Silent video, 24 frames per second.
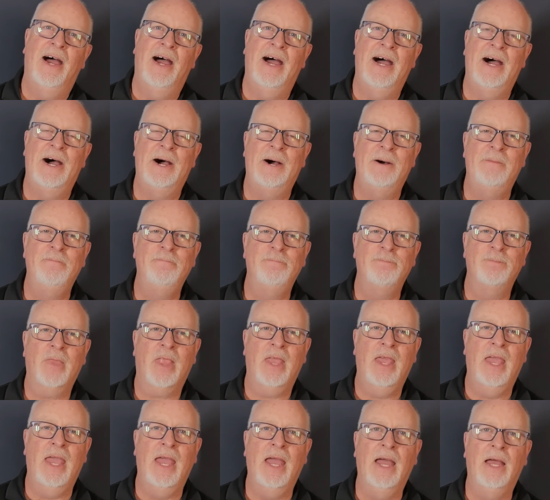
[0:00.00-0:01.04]
Um,
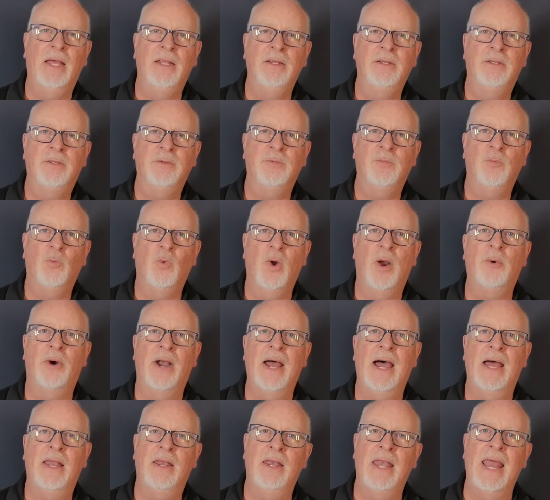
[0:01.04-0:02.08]
and where we're
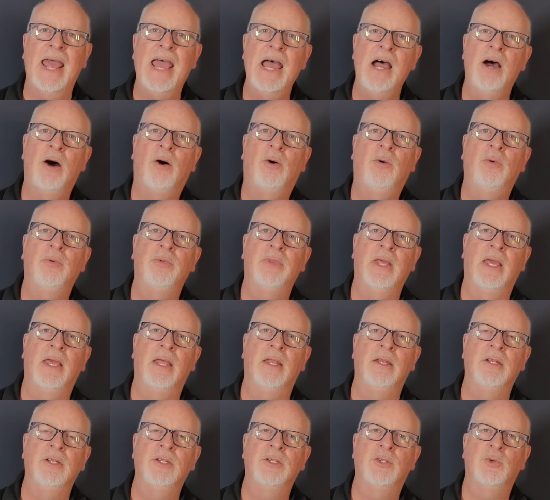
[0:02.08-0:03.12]
at now
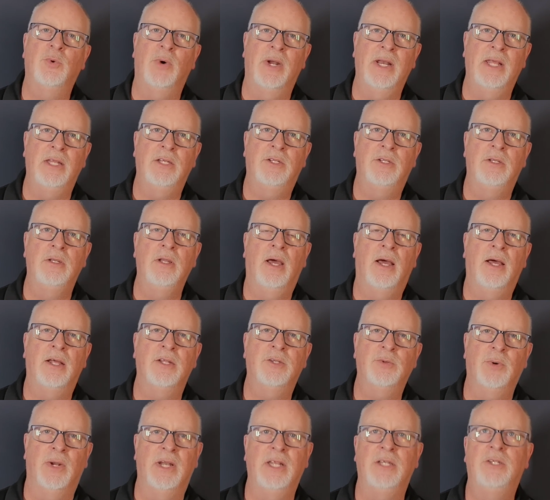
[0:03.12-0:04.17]
in
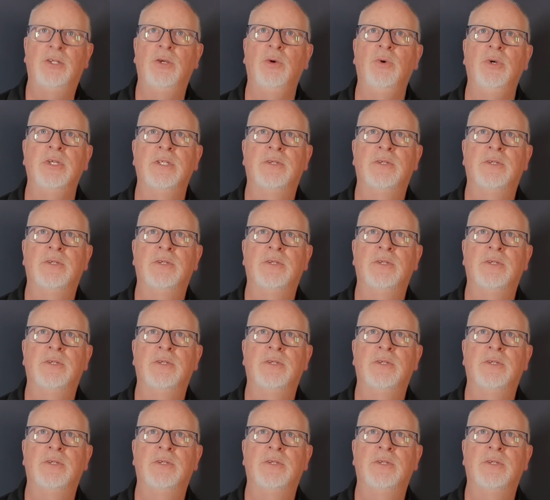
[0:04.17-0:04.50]
2022 uh,